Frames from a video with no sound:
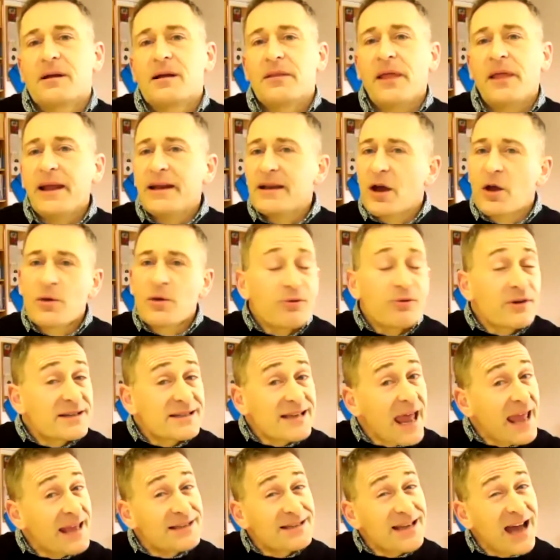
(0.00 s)
They don't
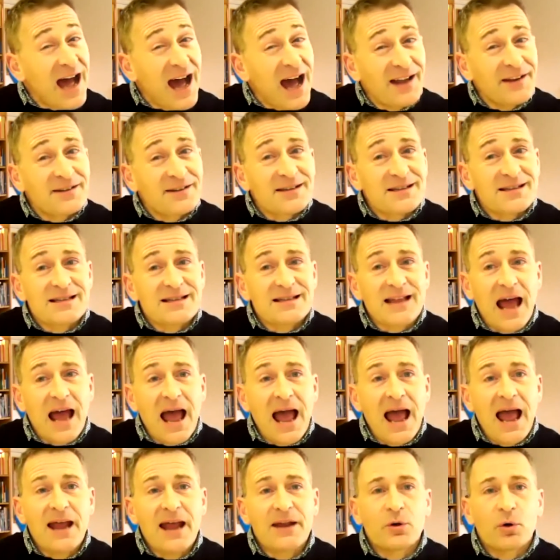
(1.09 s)
pretend to
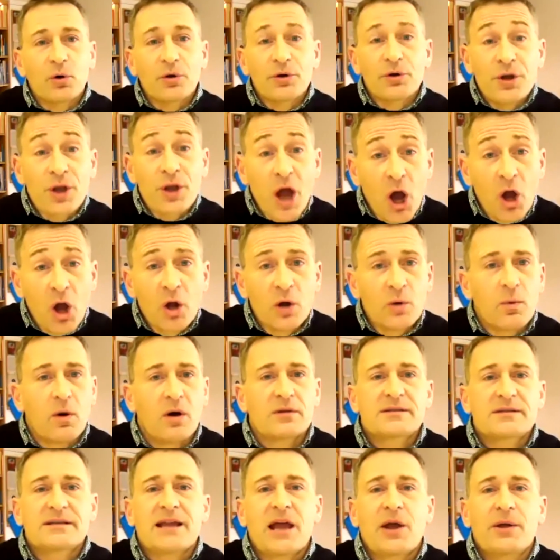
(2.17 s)
understand or know
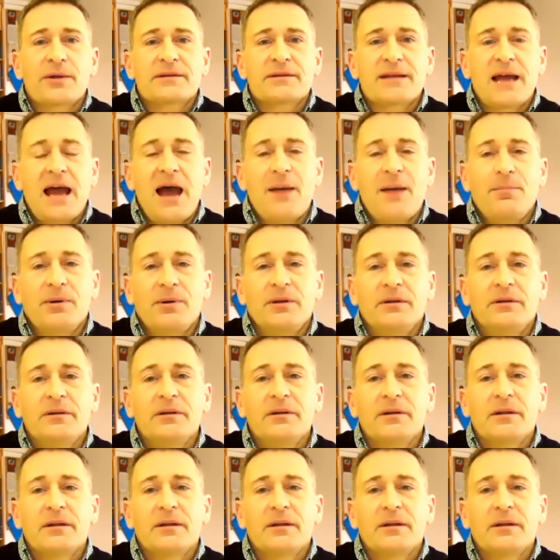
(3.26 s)
what's going to happen.